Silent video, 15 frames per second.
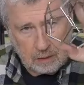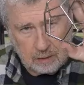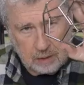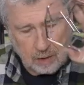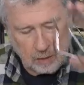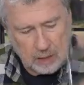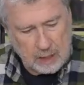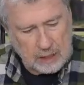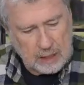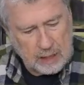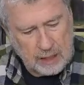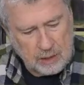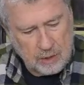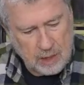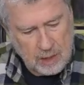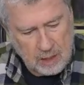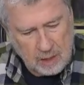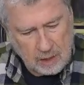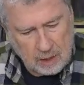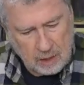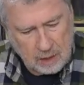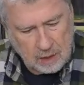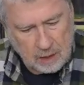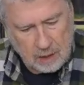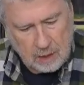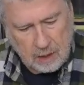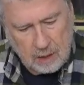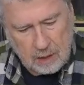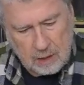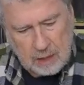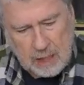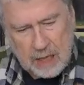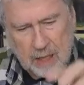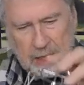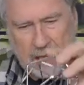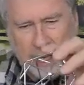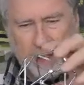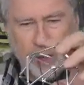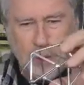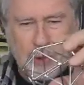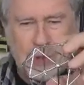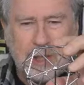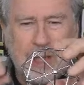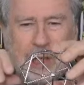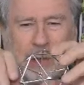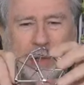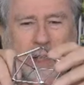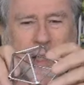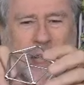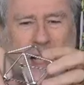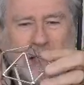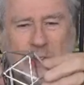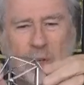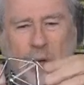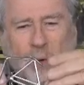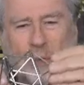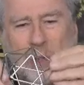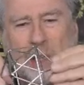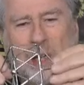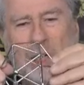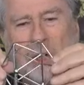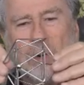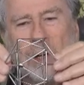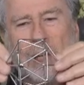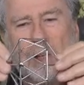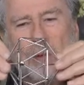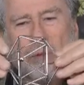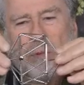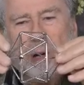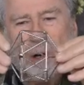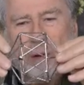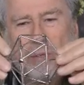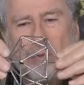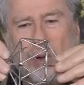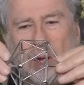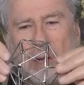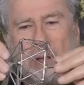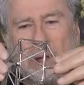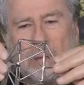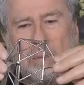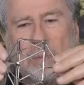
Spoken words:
dodecahedron. Now the icosahedron. The icosahedron is very fun.